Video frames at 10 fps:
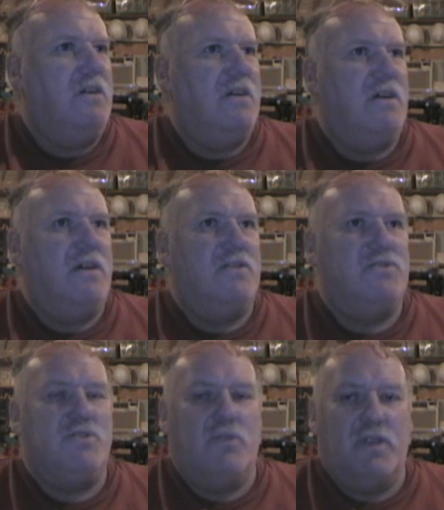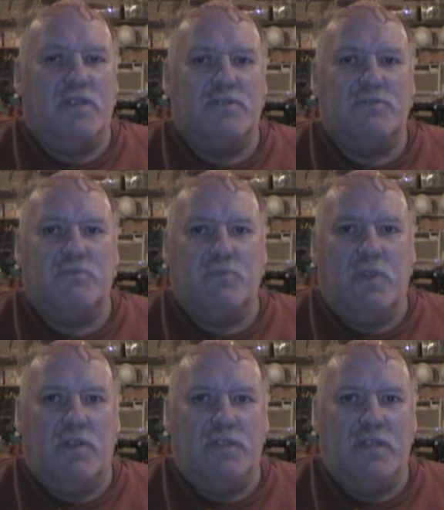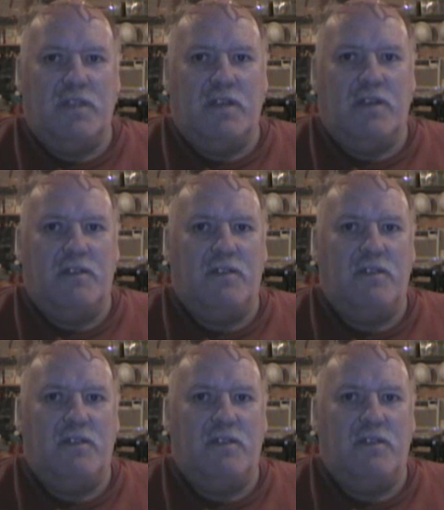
and showing us on the